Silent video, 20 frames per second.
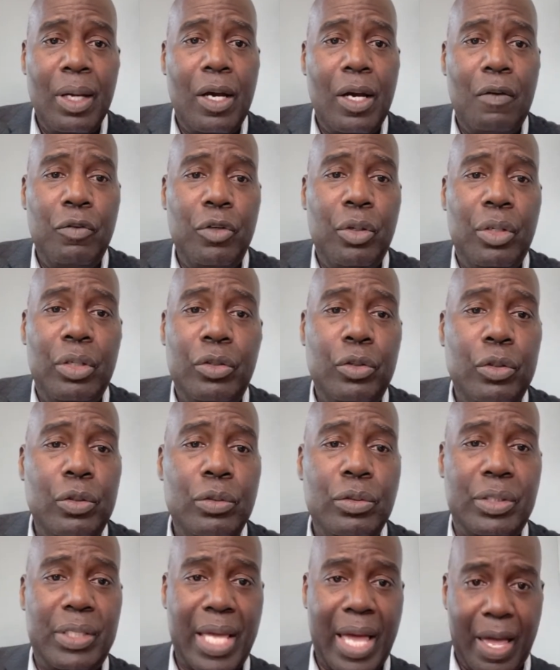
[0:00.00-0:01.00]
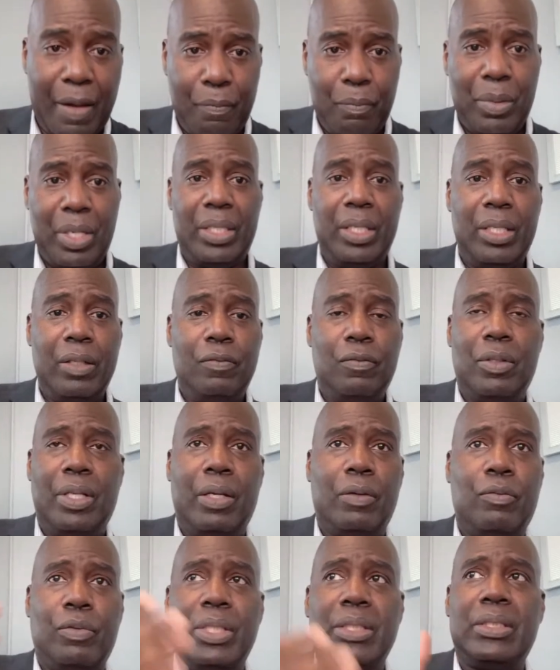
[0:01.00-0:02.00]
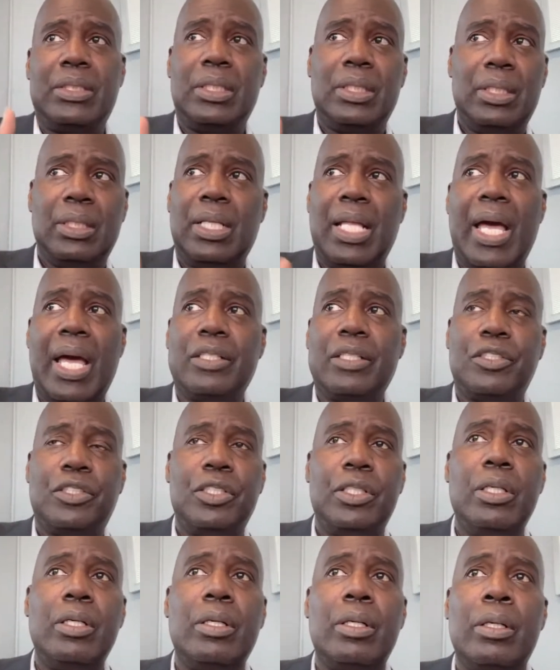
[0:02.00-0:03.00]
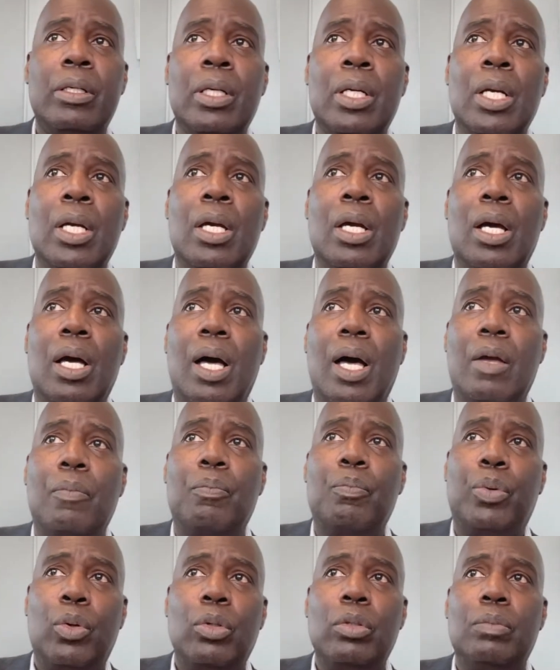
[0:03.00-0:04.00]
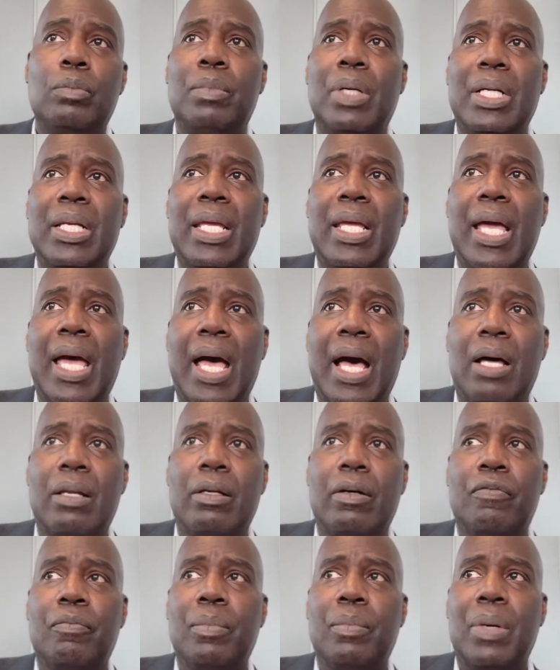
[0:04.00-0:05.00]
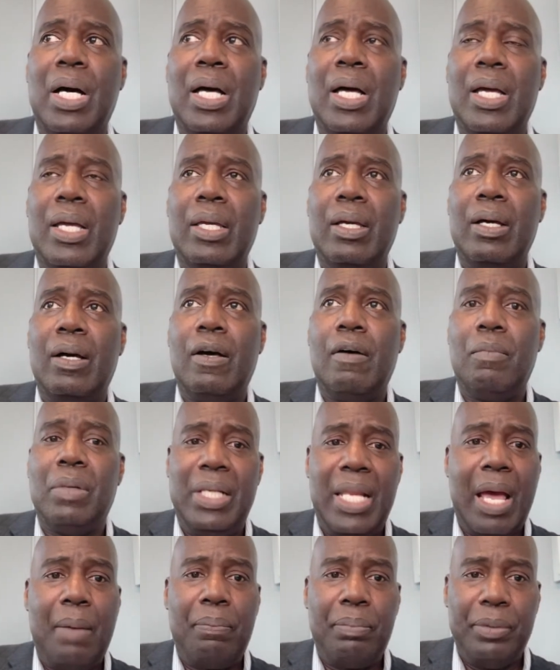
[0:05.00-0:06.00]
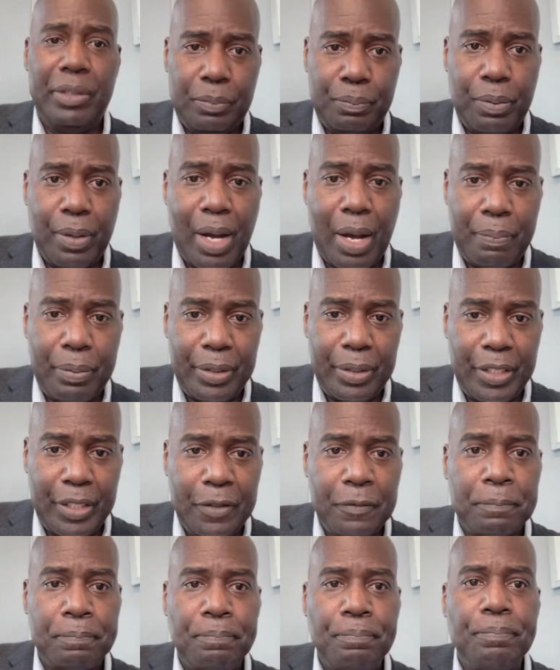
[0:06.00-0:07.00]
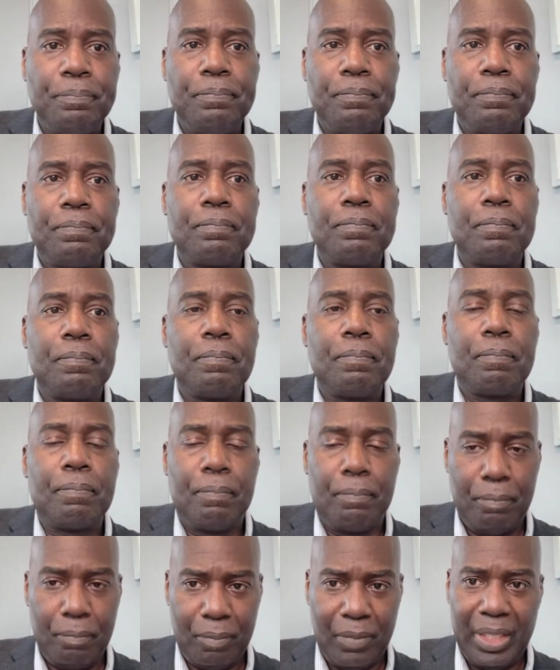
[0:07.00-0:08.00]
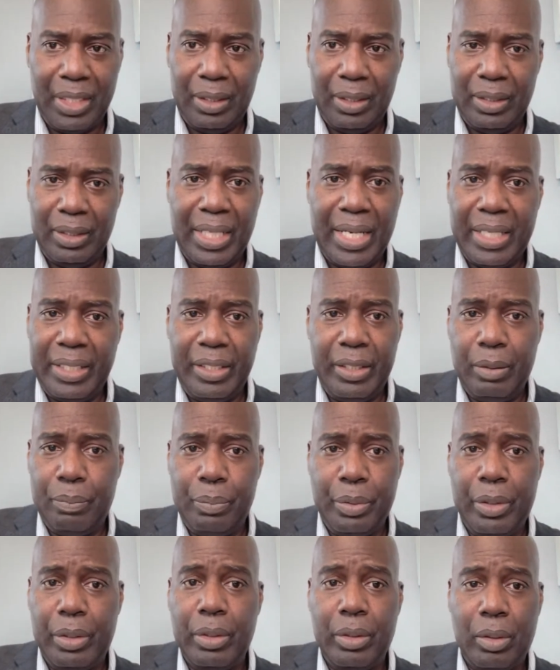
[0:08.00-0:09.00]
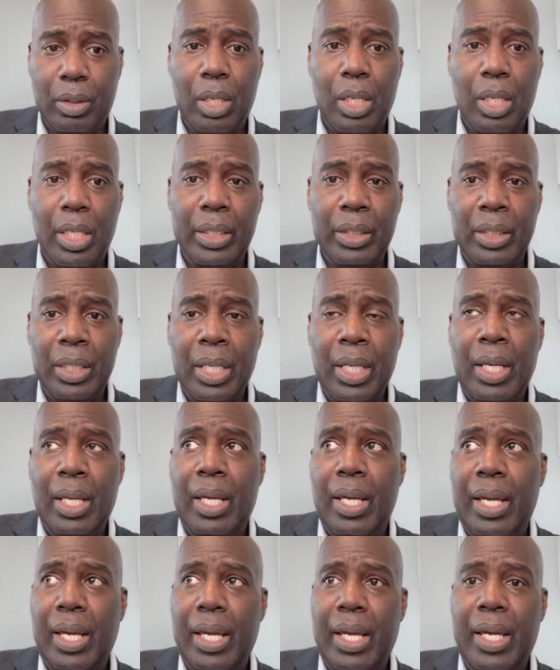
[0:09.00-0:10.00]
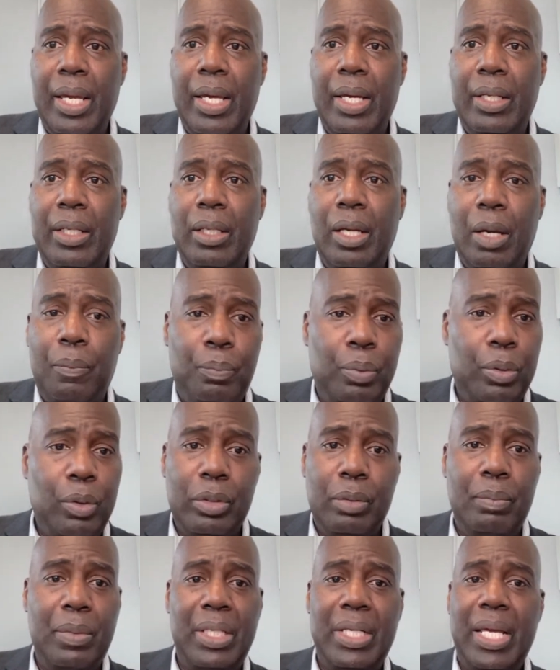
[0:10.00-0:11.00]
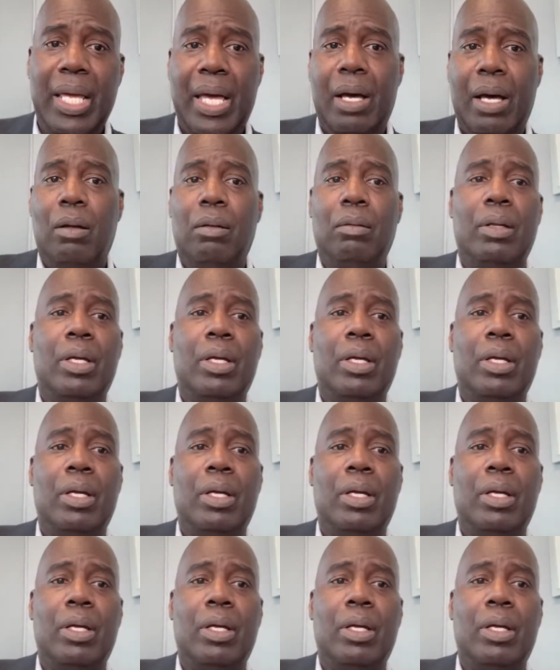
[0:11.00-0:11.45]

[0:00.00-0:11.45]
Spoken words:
You can use that money. Like last year, I pulled money out of my Annapolis property that I did a BRRRR on, and I pulled the money out